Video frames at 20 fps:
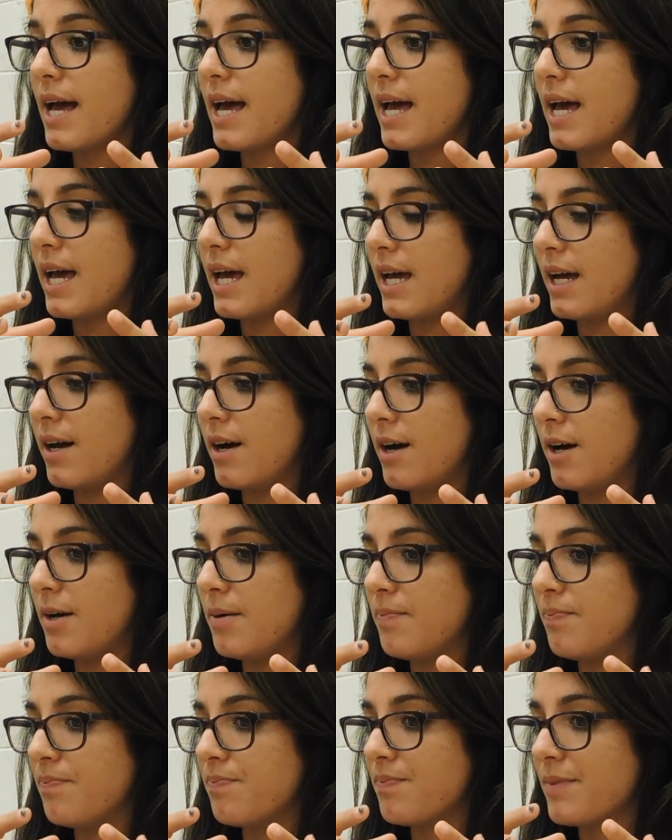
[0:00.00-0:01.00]
A
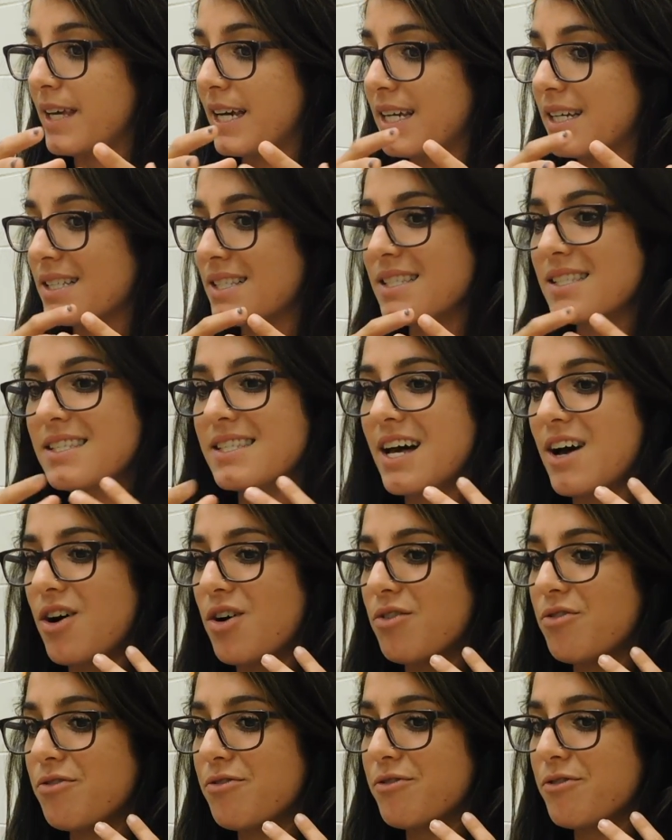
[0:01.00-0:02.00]
um, like a
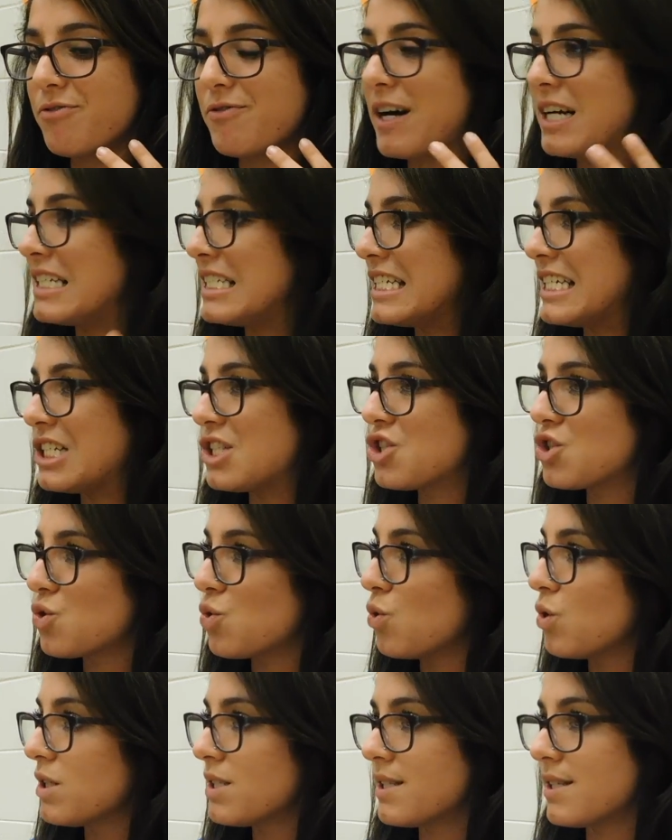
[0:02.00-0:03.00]
self-funded
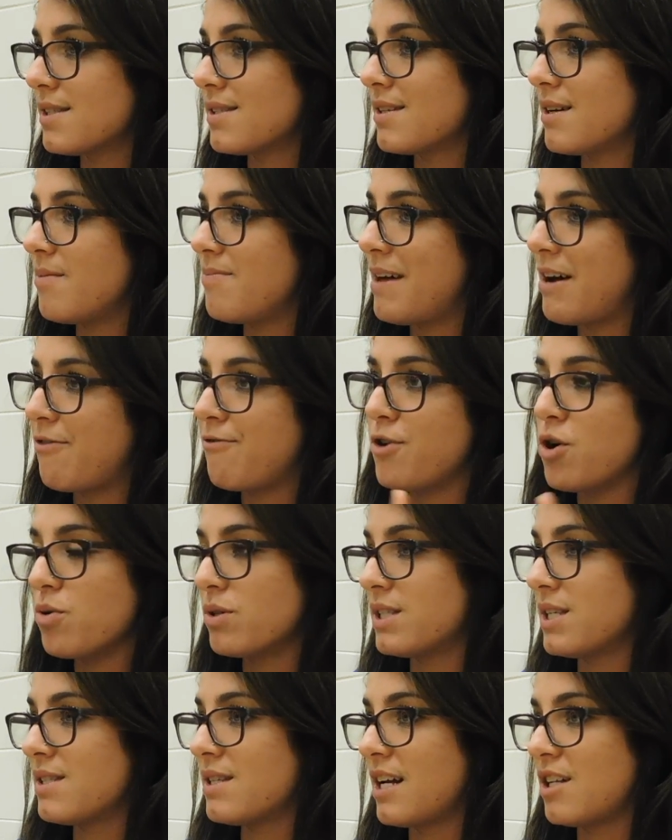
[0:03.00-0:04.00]
school system that
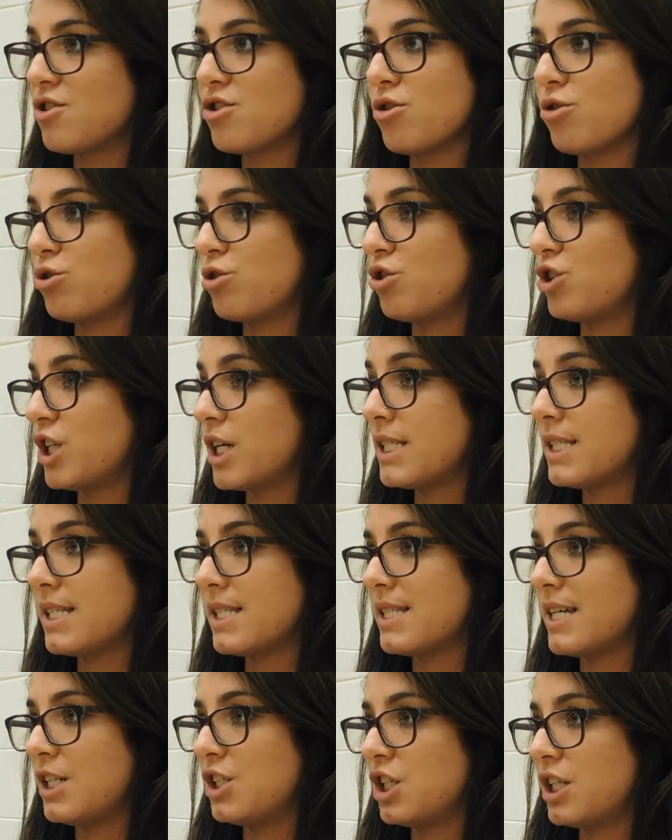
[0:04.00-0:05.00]
focuses on social
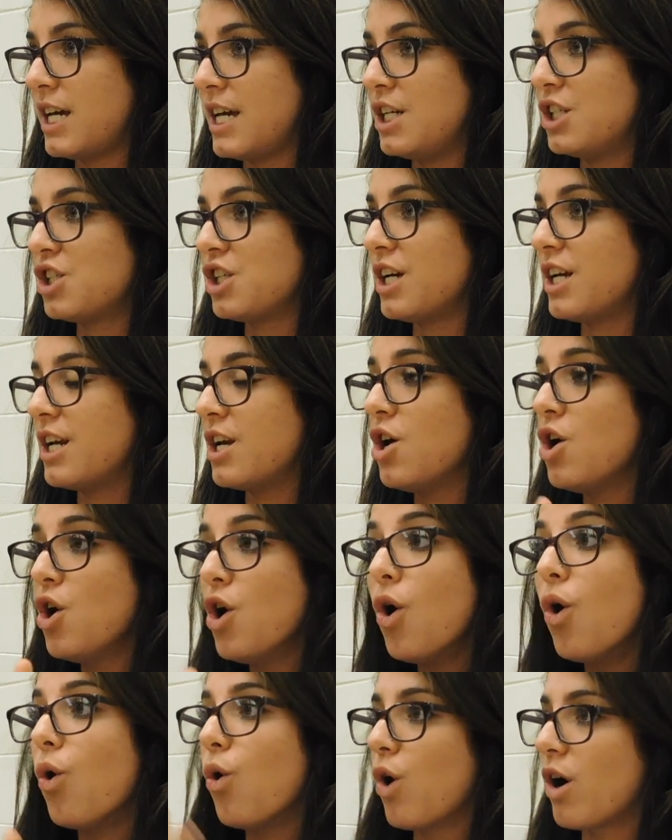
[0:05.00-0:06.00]
justice education,
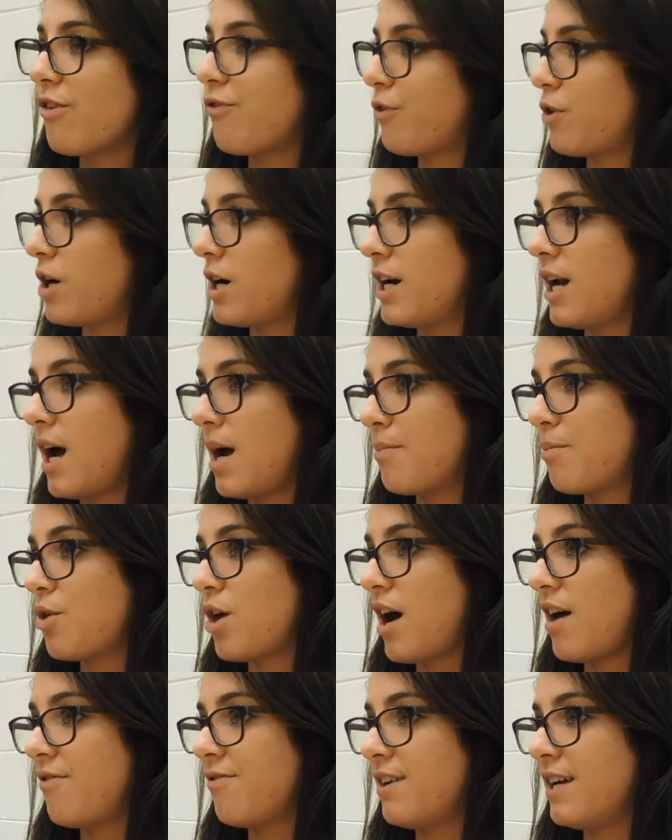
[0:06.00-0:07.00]
or for a
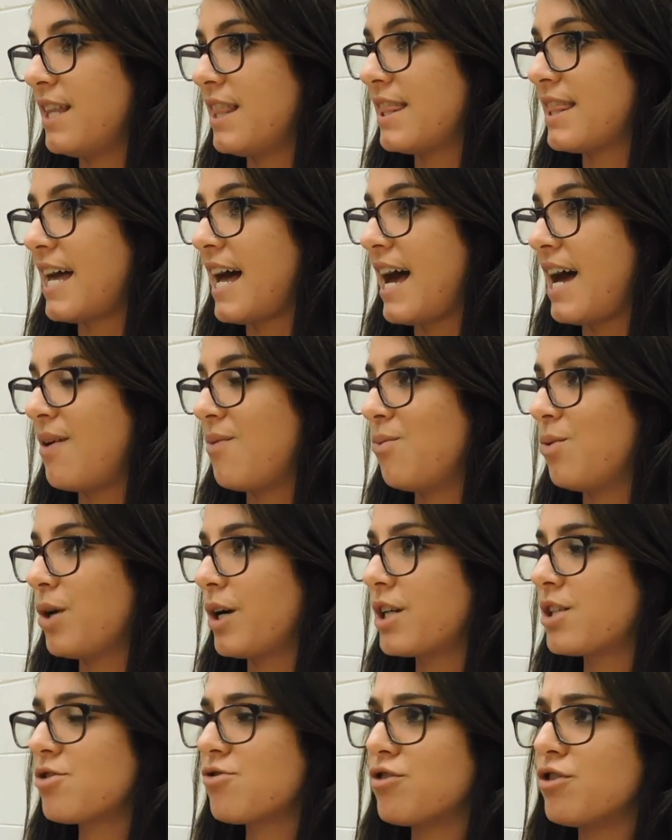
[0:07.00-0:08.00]
nonprofit that
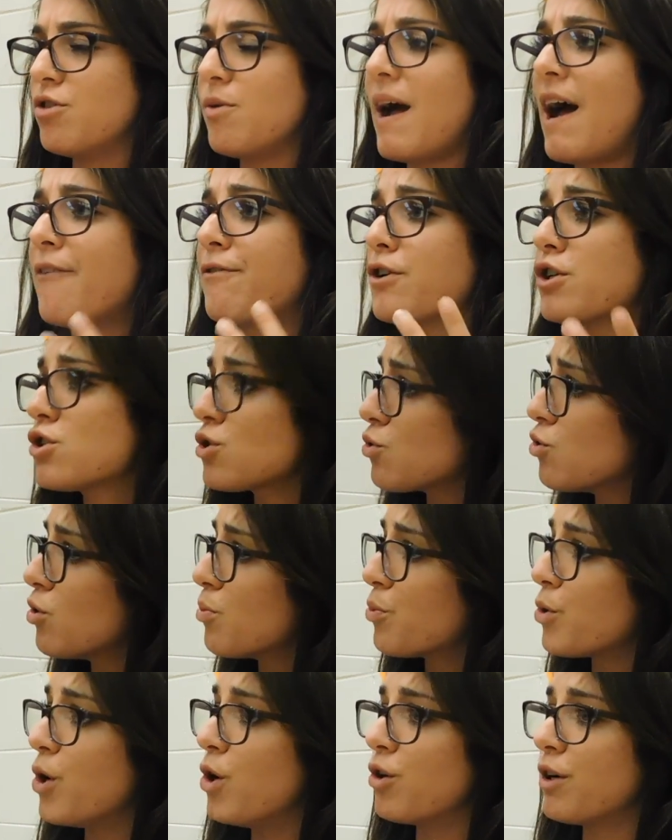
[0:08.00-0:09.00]
works through after-school
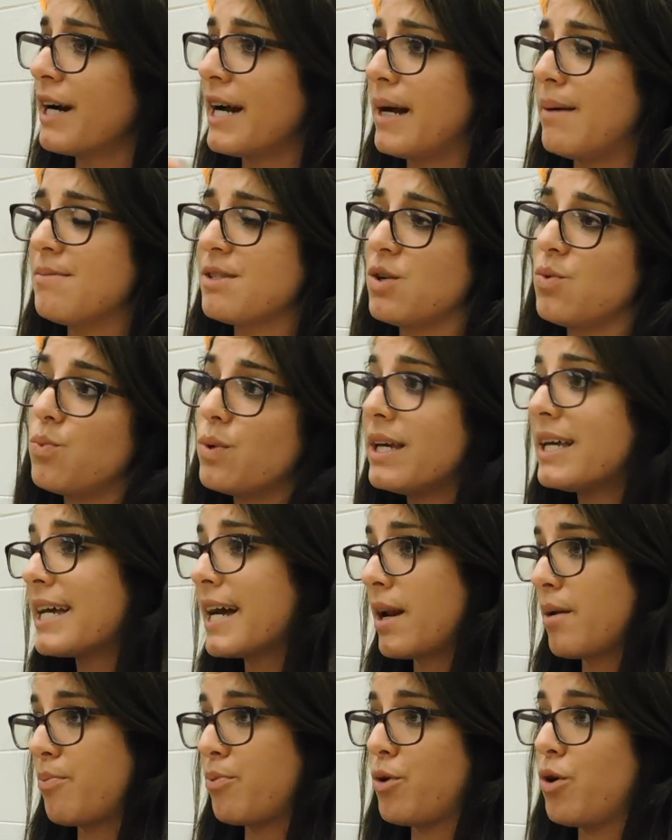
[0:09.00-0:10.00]
programs and
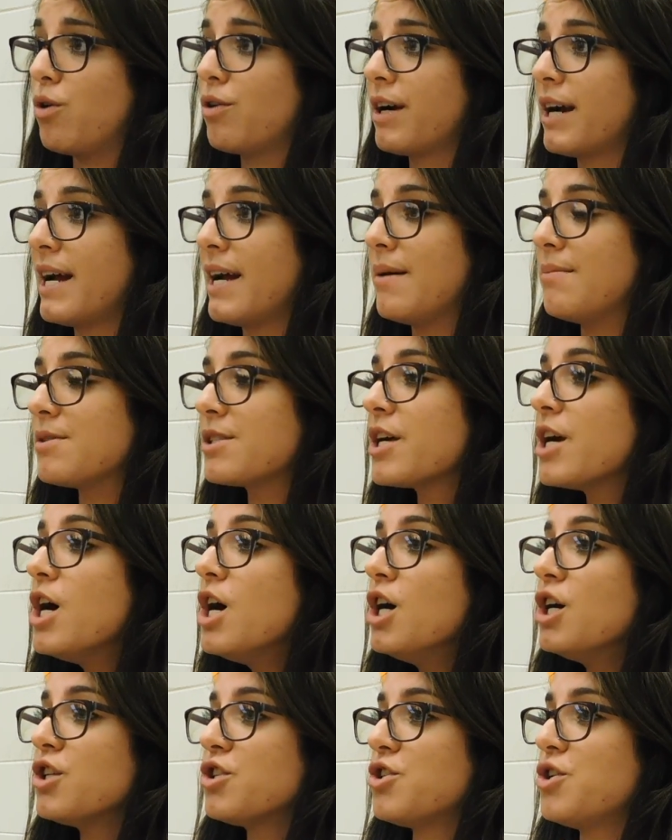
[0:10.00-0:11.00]
weekend programs
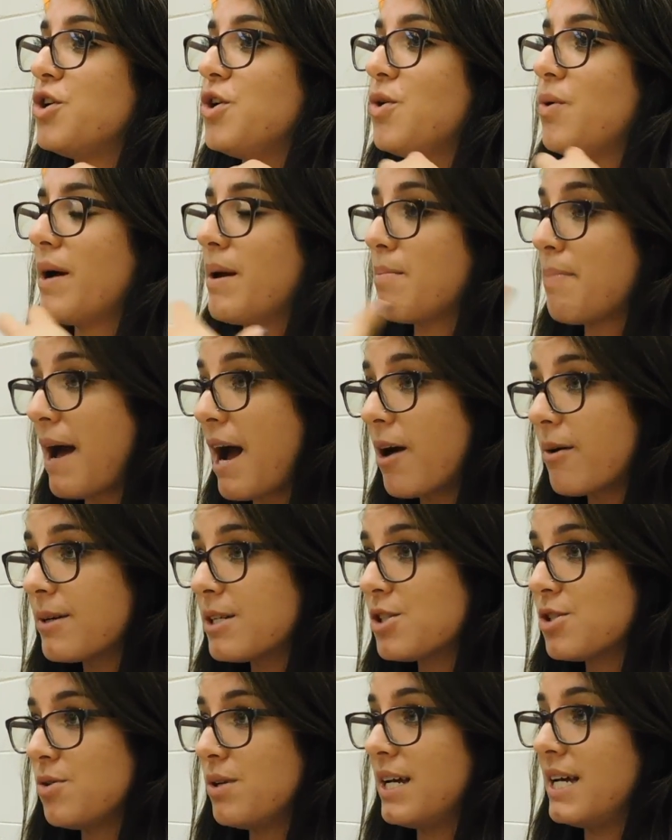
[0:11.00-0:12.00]
to empower
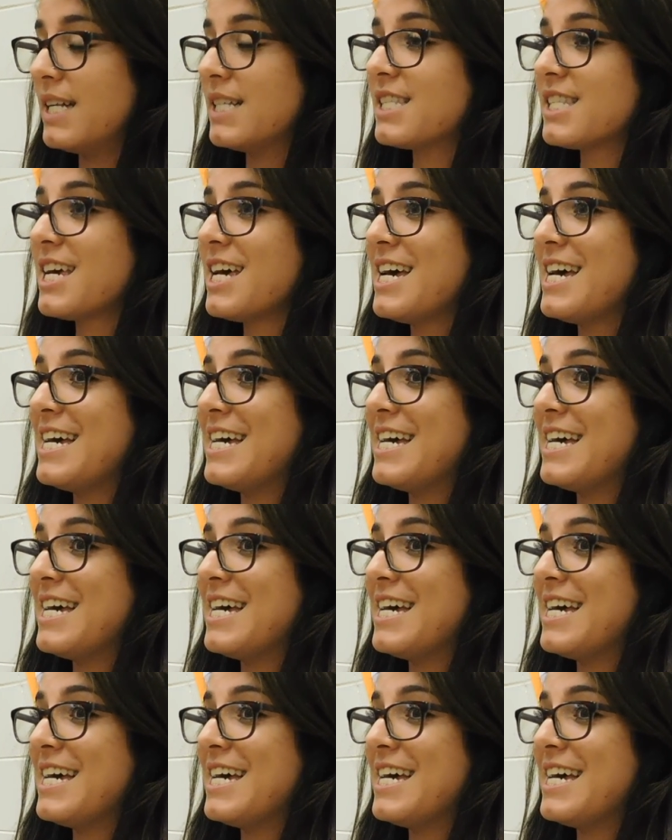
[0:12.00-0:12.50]
students,